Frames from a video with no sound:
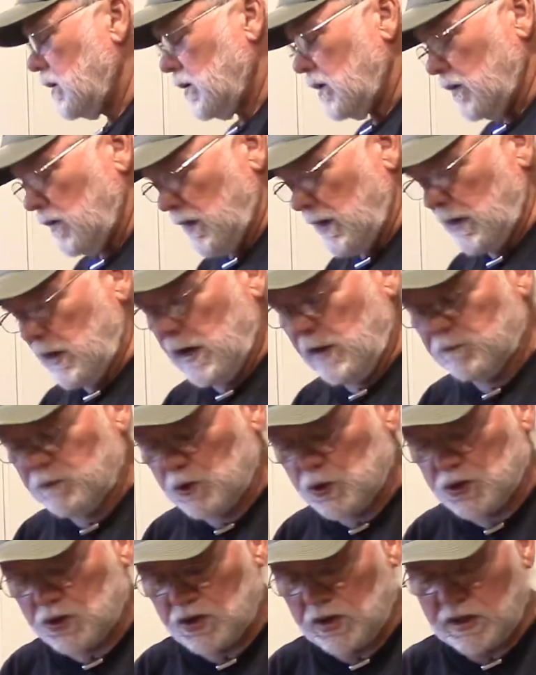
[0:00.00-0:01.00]
that
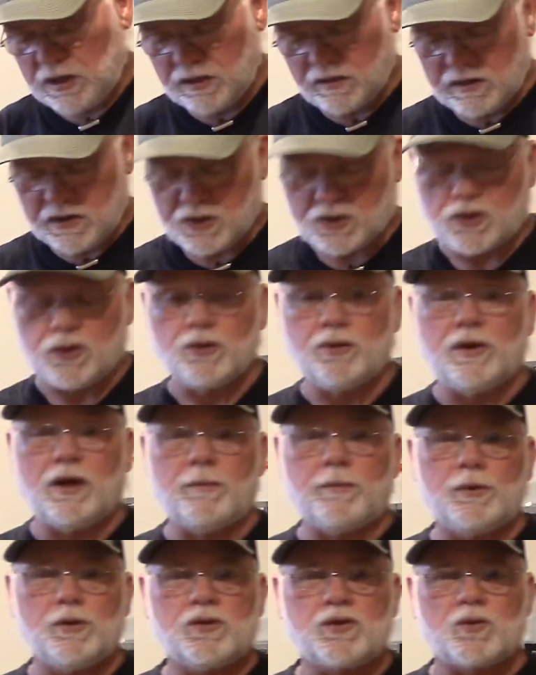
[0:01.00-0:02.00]
after seeing these new
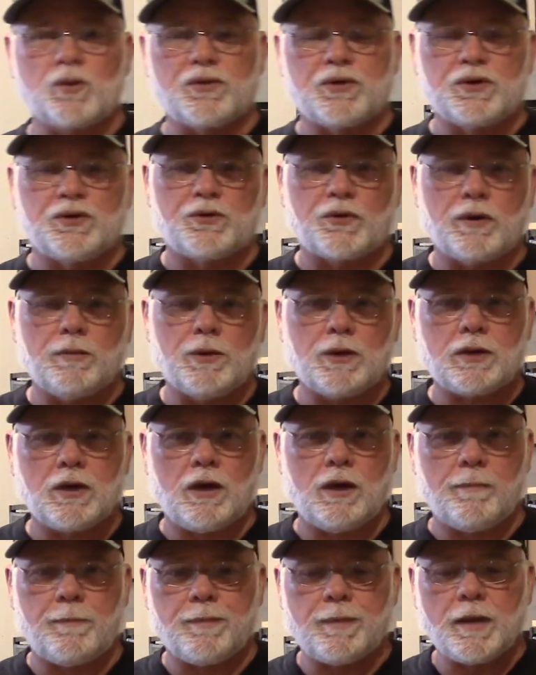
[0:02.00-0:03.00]
nipples with the dribble
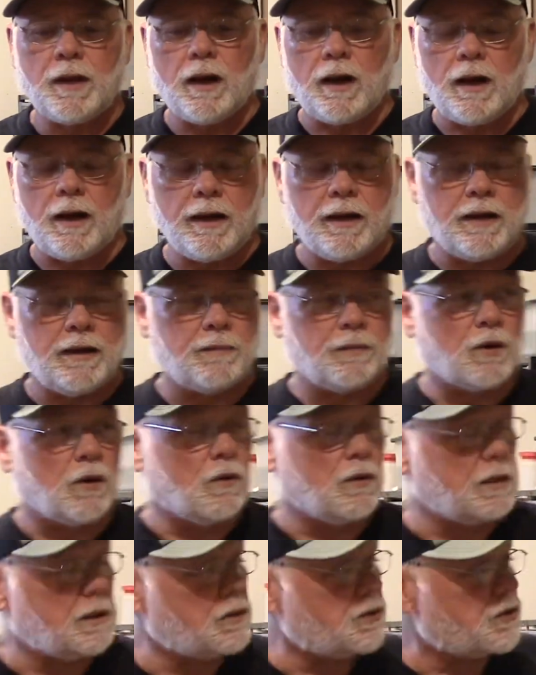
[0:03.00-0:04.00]
cup, I am going